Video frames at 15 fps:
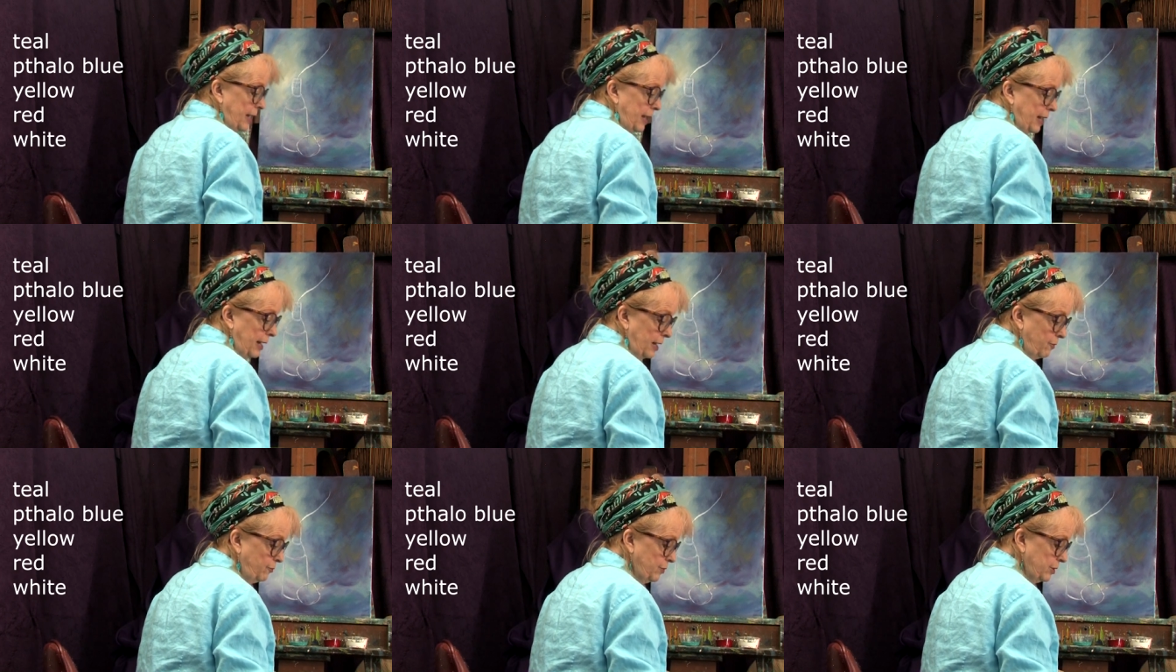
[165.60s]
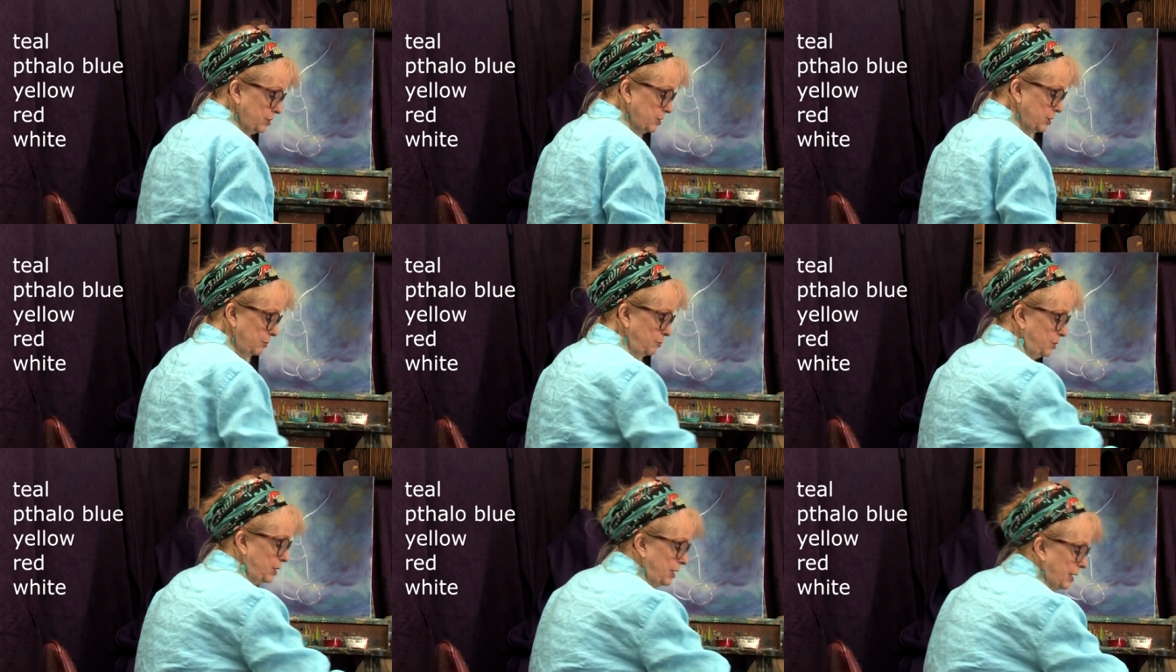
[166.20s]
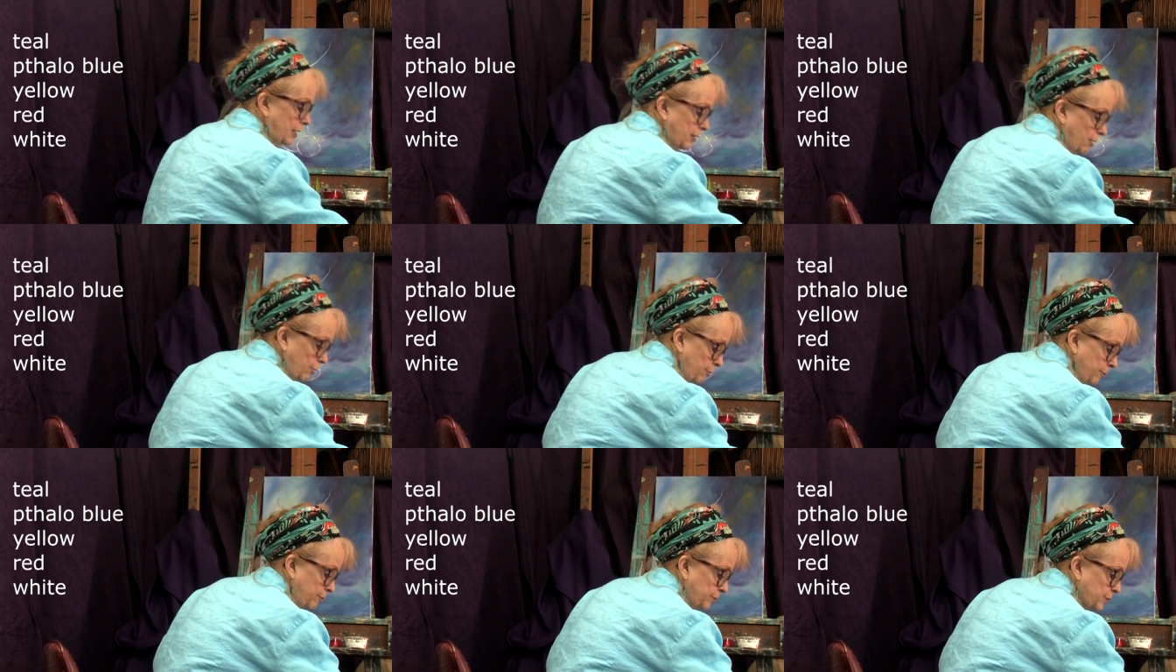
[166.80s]
have some
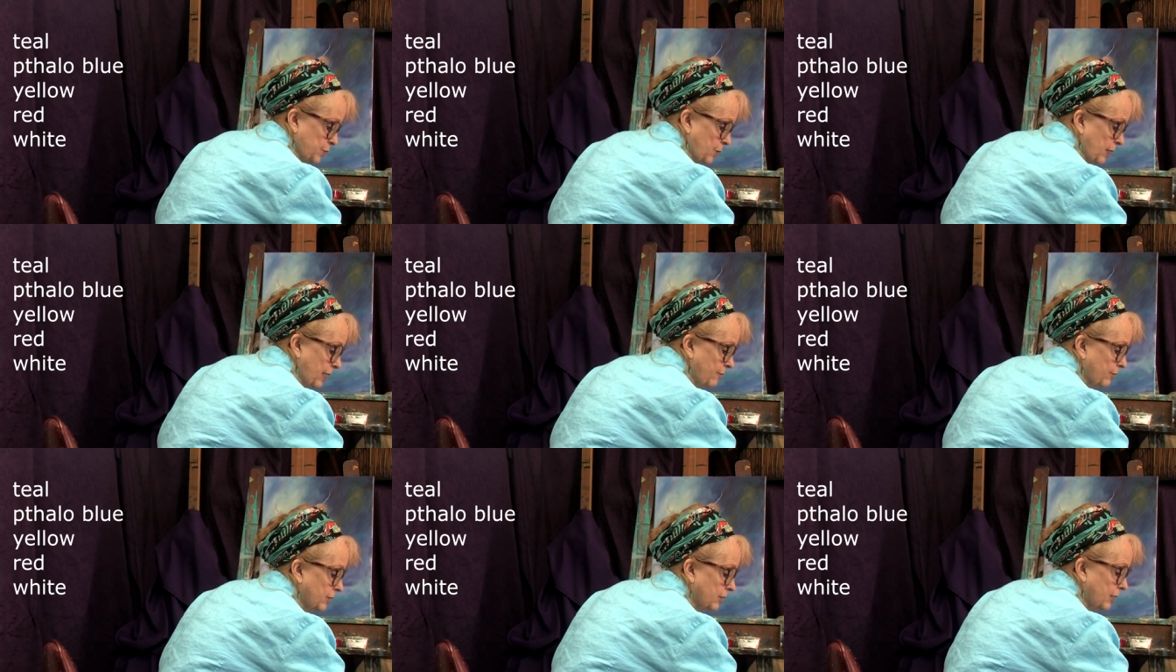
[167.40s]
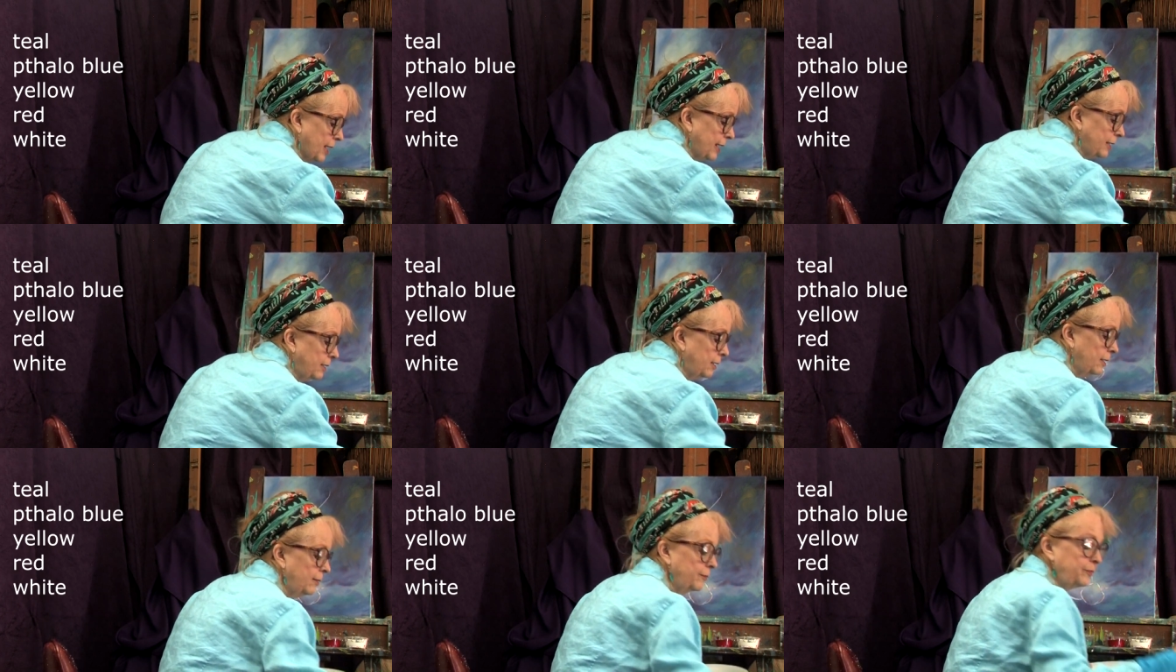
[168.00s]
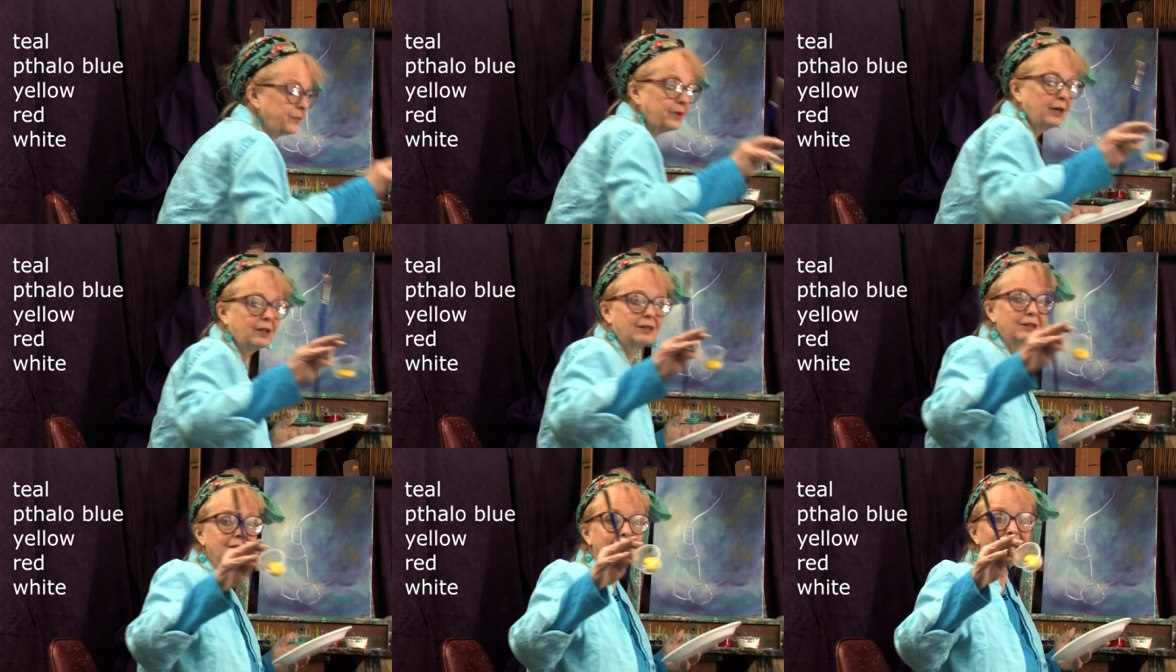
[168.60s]
yellow. So I have a light, a
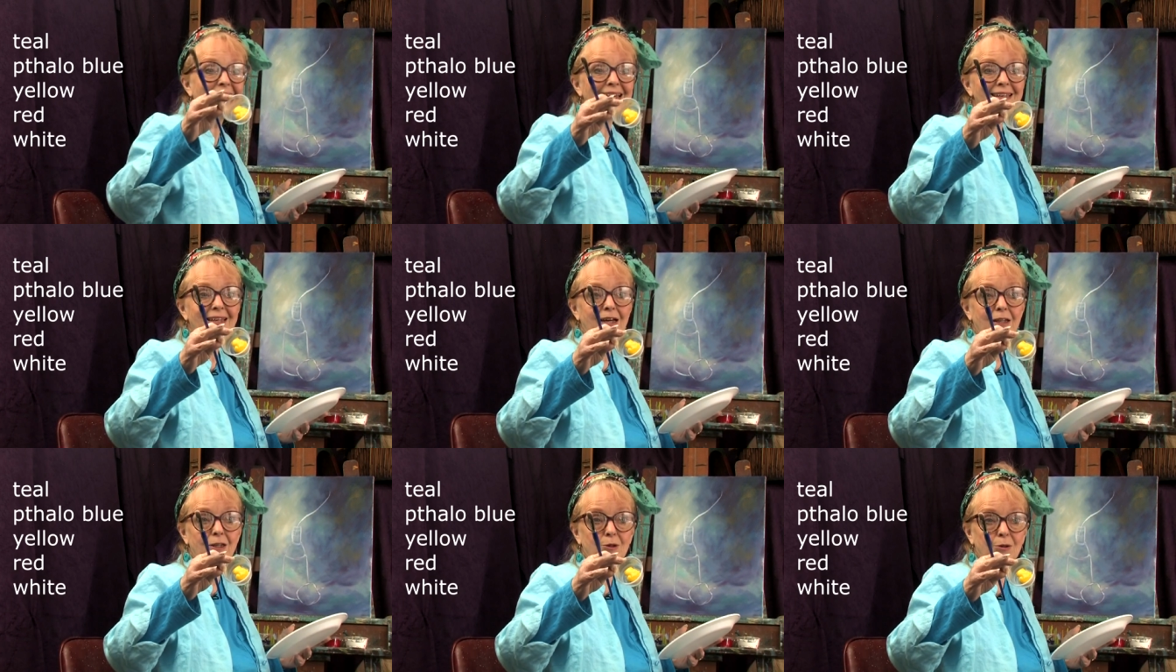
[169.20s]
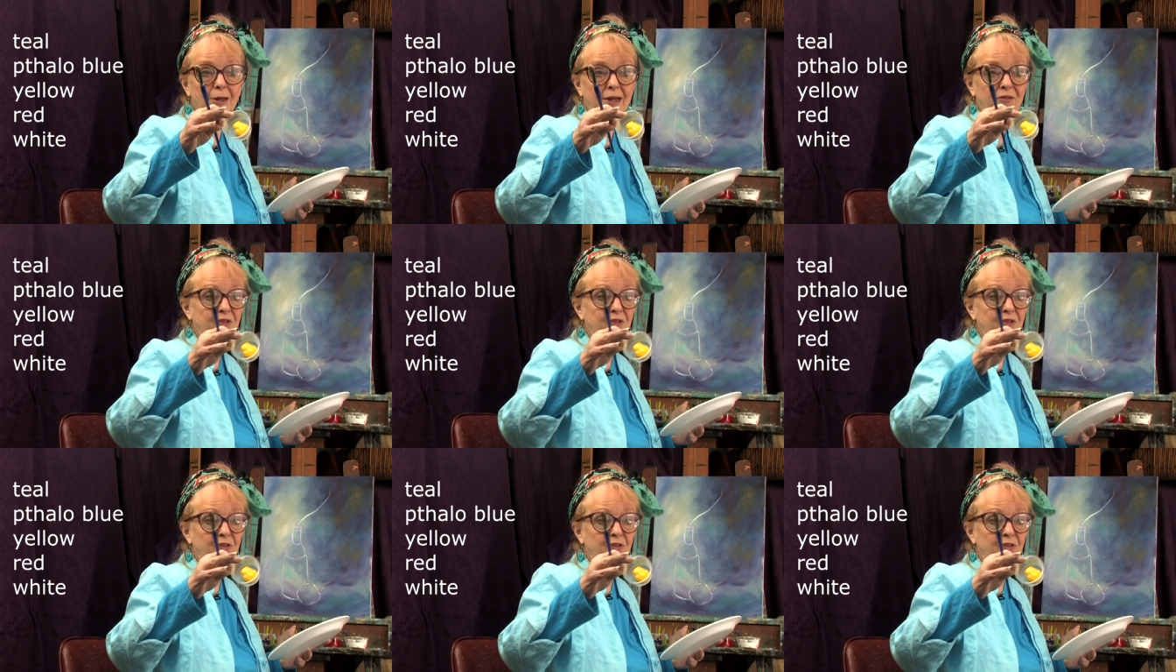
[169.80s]
light yellow like